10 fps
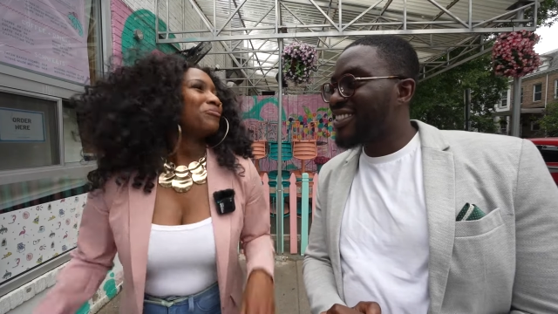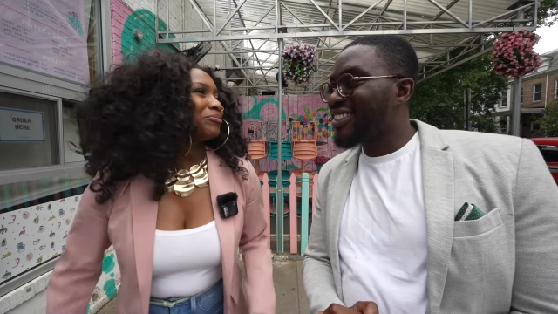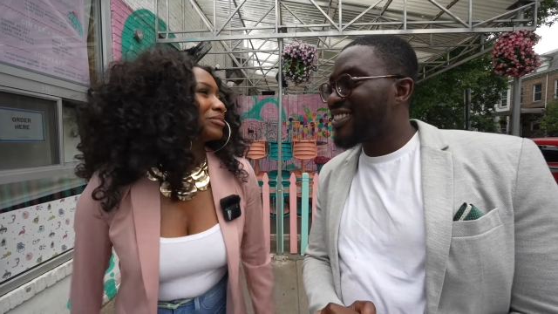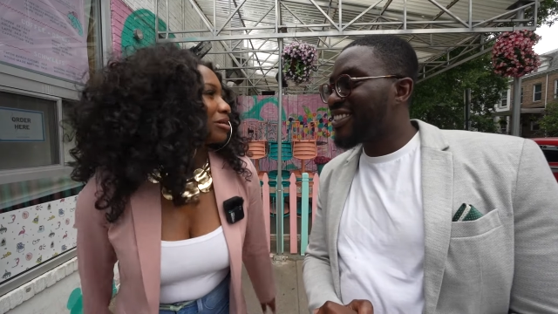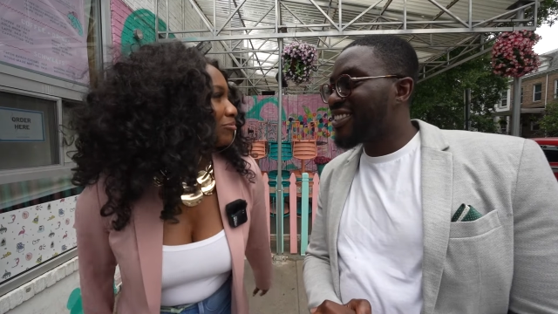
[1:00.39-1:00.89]
Speaker 1: We've
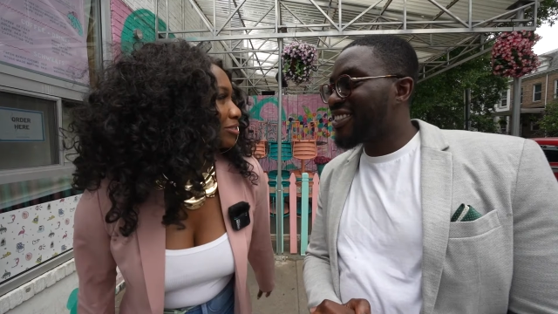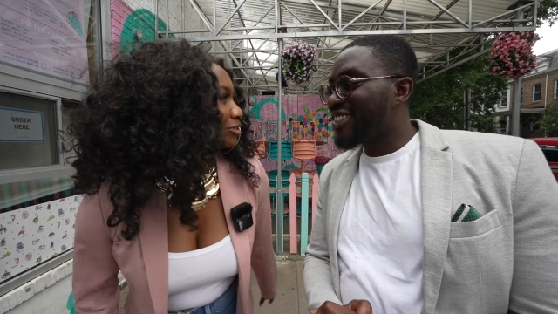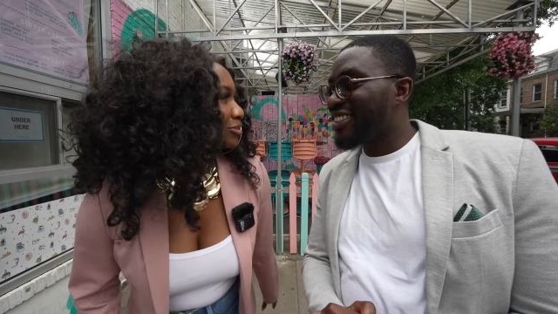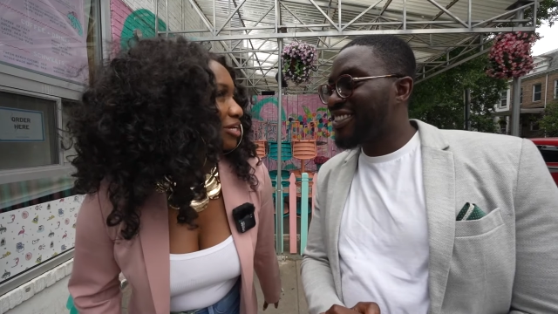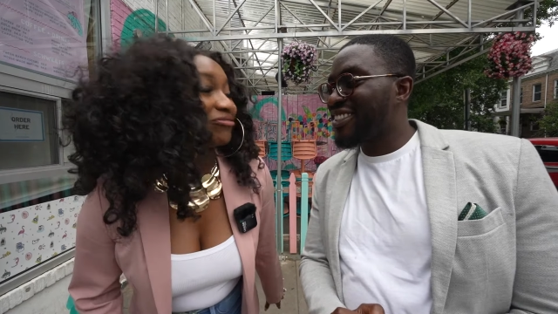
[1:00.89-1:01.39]
been talking about
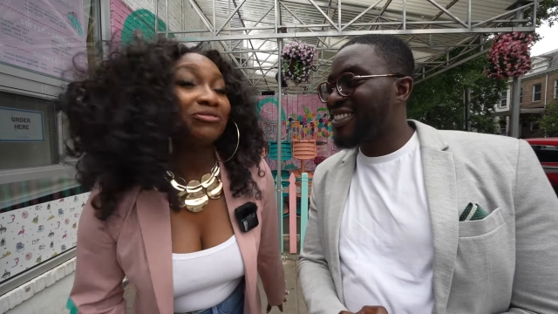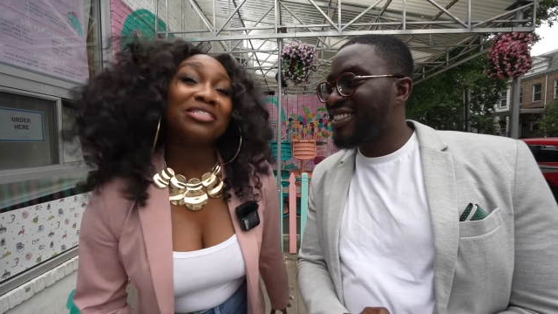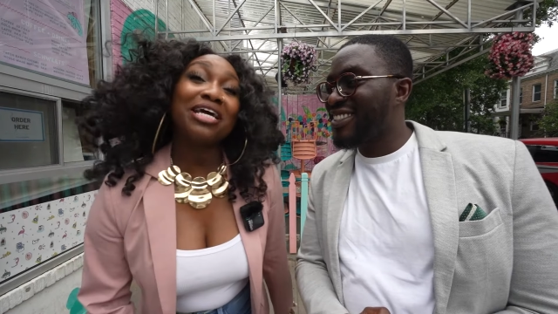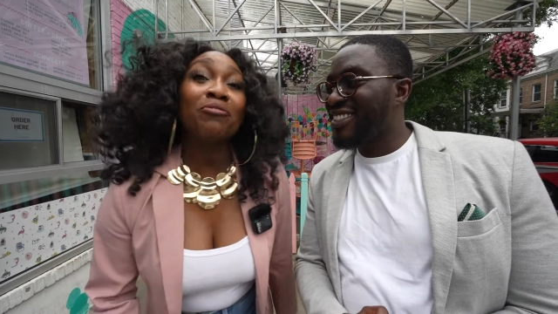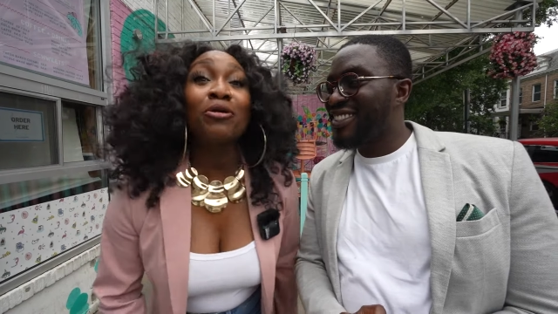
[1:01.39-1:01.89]
Georgia Avenue
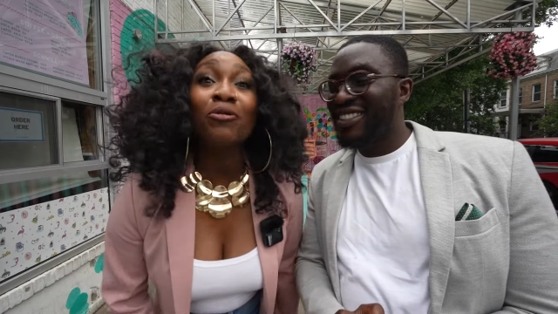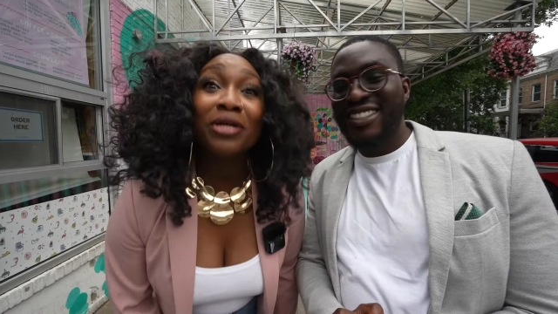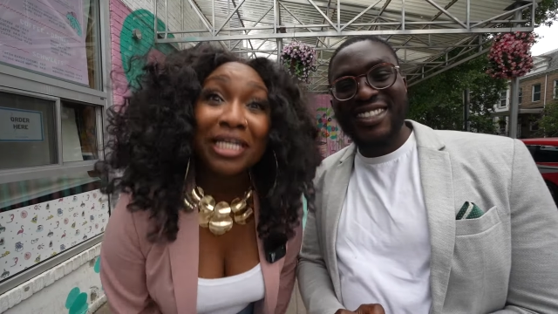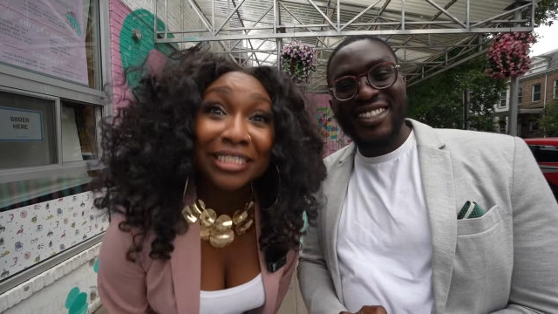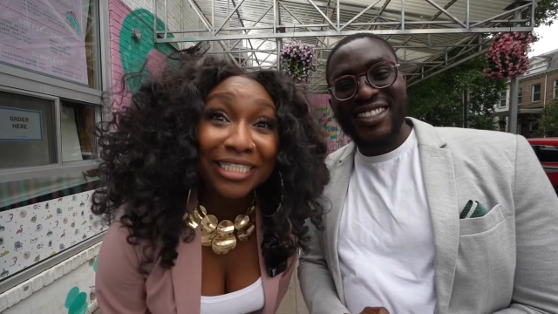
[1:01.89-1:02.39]
today. We're going
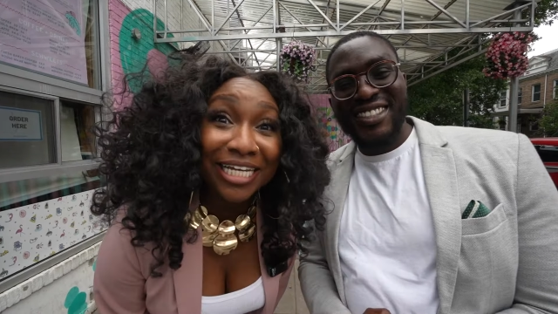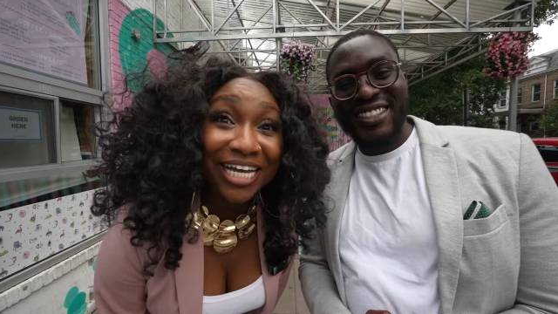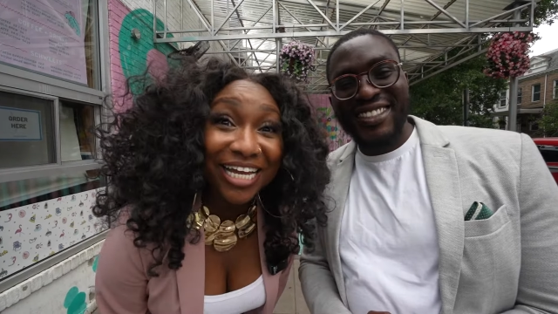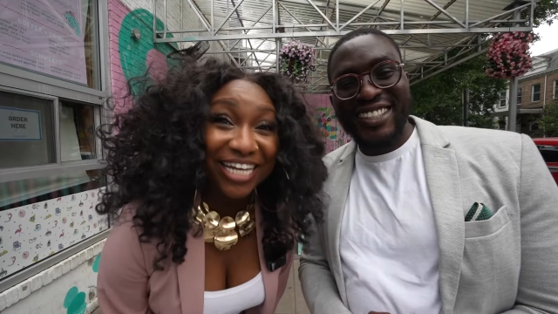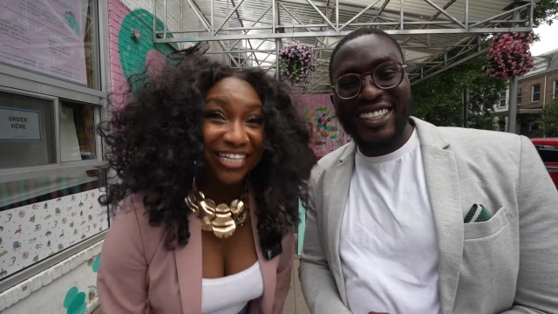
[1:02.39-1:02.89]
to eat
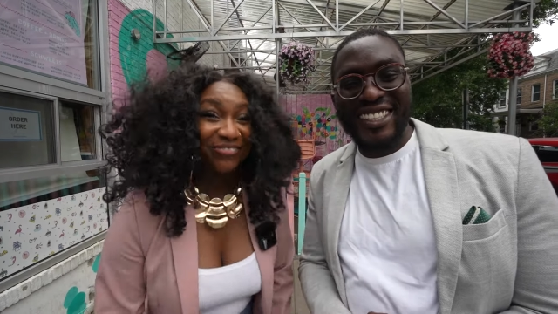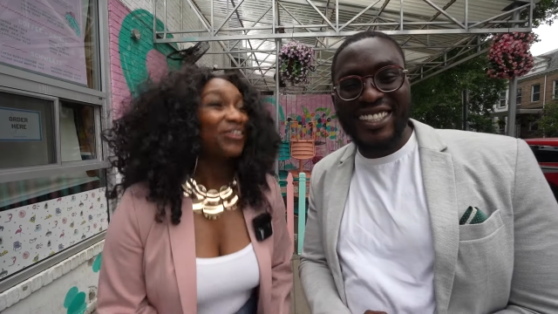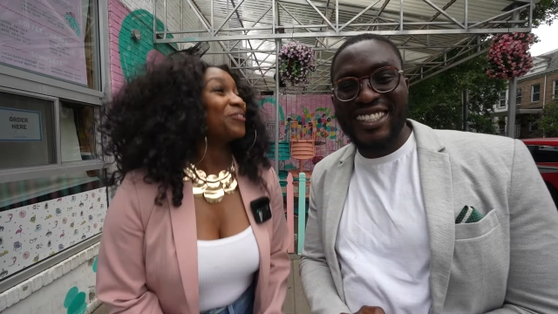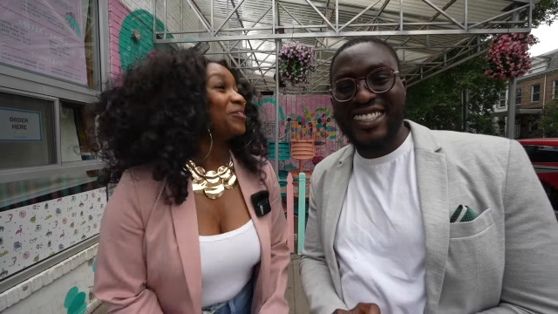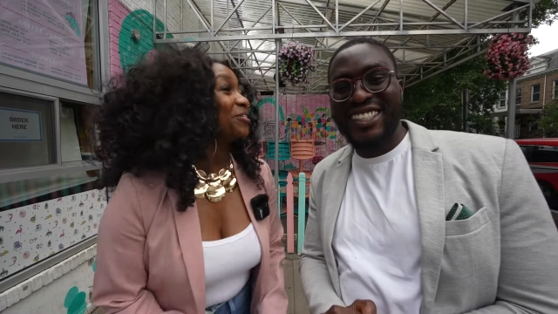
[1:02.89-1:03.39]
today. We're
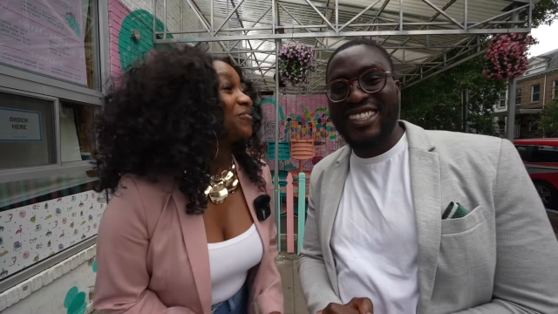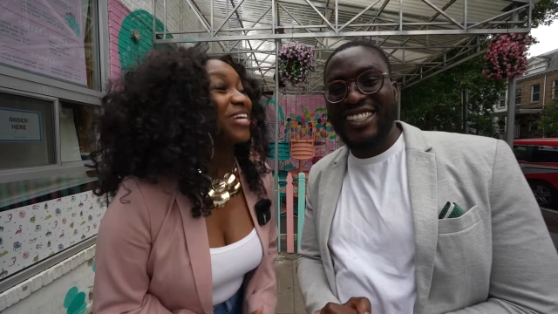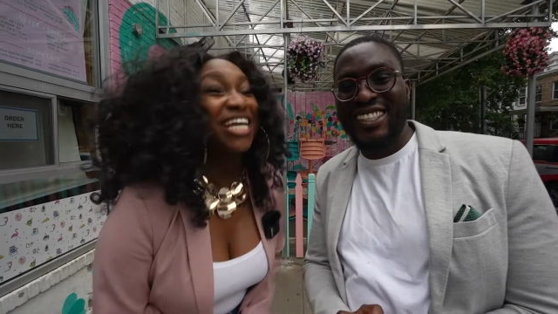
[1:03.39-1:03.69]
going to